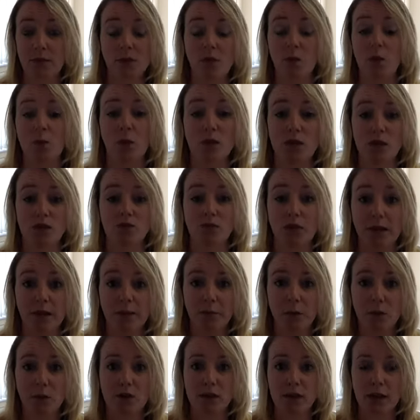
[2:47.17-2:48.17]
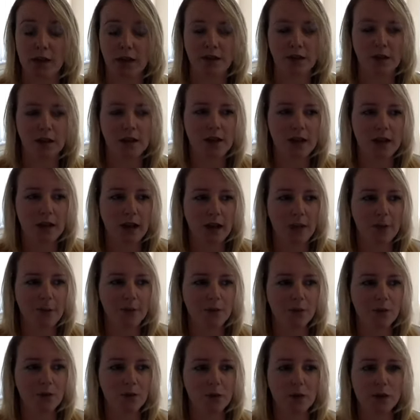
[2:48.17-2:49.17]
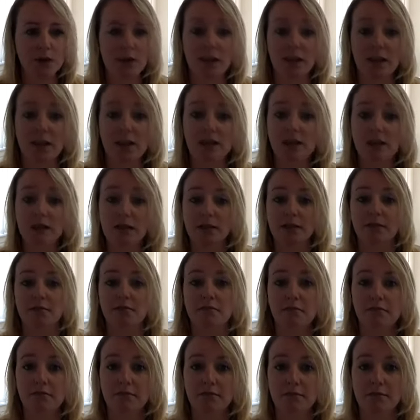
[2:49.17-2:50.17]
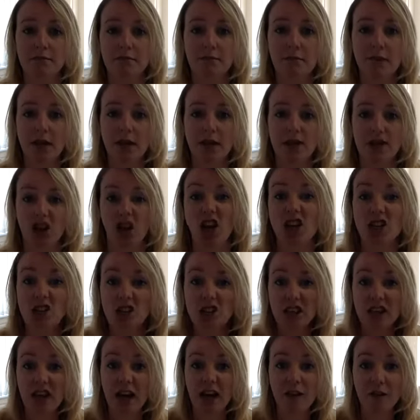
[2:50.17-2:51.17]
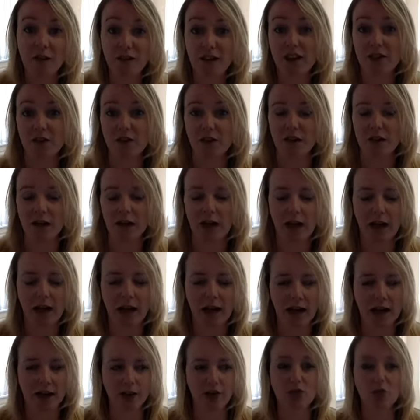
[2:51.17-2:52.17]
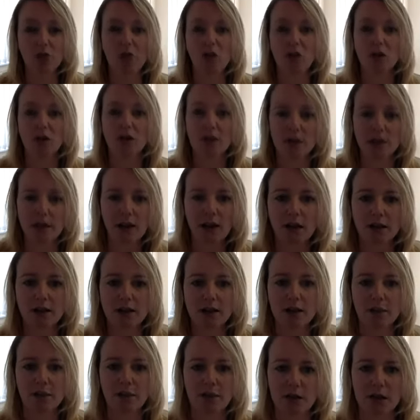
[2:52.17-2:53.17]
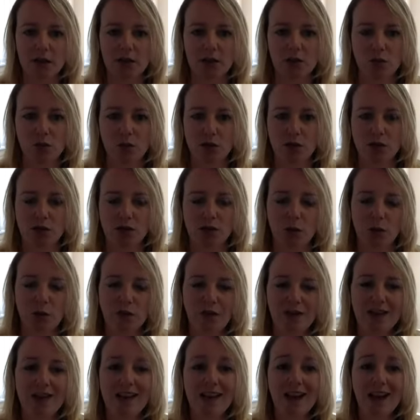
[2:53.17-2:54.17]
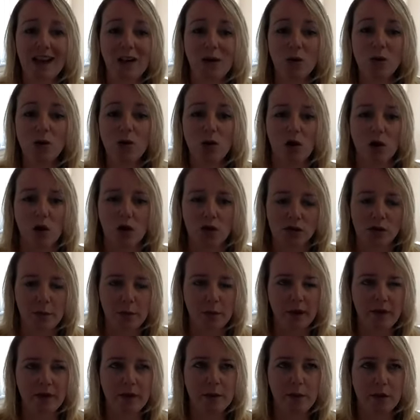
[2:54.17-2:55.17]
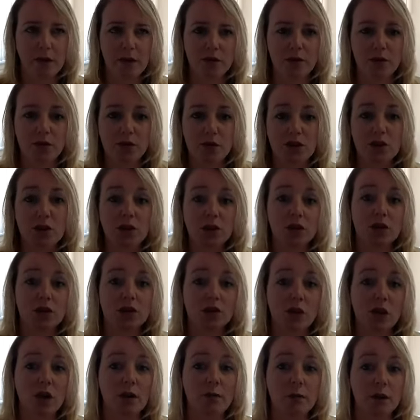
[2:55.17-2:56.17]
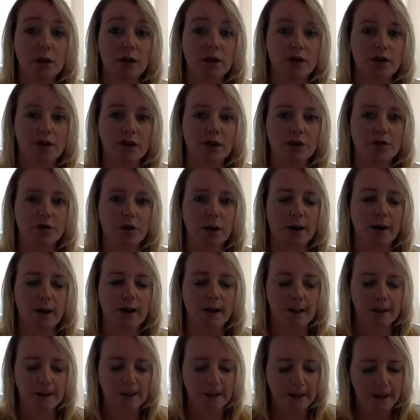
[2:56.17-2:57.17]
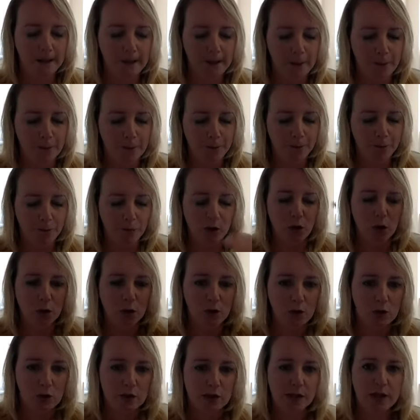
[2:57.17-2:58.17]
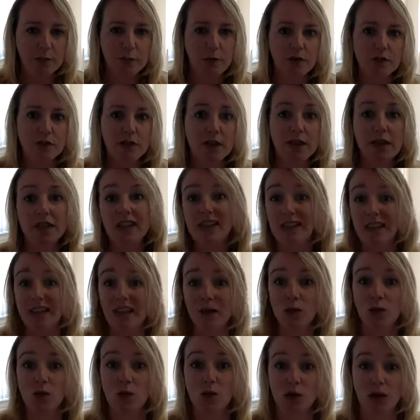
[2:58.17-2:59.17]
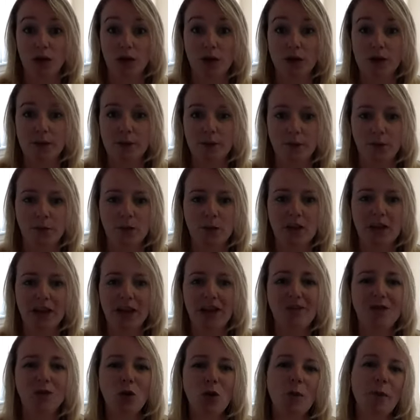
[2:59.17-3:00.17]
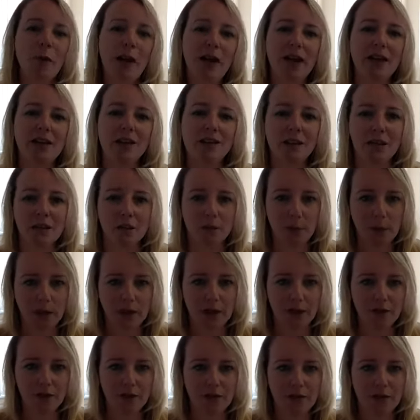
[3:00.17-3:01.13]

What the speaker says: which is really positive, obviously judged in our favor and granted us a possession order. So we've now got, so bearing in mind, if we just look at the timeline of this, right? Tenant moved in August. They've not paid a single penny of